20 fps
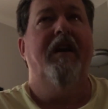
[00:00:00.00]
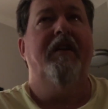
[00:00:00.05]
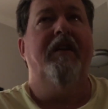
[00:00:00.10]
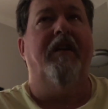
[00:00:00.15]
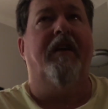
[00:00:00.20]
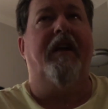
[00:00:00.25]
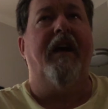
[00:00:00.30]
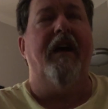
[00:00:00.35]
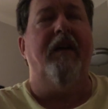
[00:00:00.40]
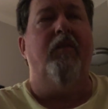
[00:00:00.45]

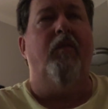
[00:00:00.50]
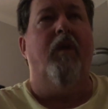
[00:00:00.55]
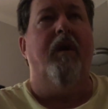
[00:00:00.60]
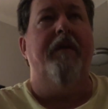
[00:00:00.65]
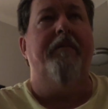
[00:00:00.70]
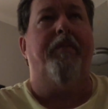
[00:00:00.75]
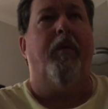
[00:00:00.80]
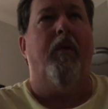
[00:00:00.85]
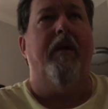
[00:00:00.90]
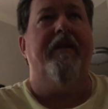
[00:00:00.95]
you're cutting
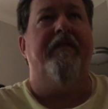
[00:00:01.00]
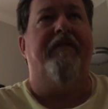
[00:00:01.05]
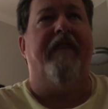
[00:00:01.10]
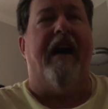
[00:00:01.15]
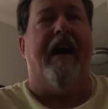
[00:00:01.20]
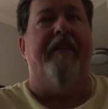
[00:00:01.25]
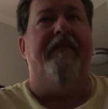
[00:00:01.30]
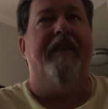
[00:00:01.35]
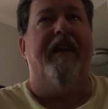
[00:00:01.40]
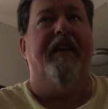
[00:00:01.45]

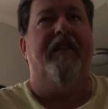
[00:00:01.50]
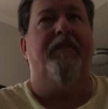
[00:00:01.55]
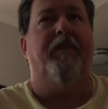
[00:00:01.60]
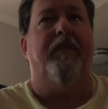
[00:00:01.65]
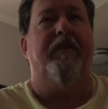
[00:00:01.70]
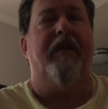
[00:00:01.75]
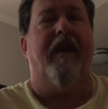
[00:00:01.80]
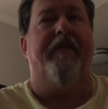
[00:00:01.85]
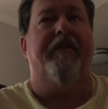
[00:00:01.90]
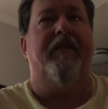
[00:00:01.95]
1.5
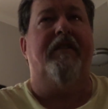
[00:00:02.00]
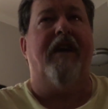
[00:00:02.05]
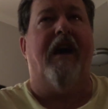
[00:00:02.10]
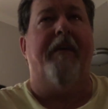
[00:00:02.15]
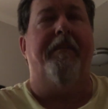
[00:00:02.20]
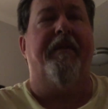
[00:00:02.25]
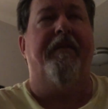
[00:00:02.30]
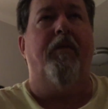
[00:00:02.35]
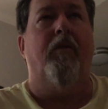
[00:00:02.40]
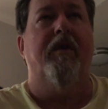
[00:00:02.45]
decibels off the
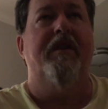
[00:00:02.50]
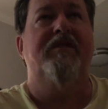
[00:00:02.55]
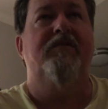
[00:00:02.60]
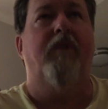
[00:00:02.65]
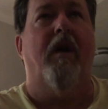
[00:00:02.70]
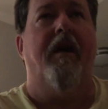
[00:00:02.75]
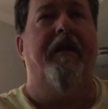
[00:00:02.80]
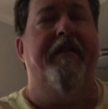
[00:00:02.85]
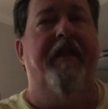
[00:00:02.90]
top every once in a while,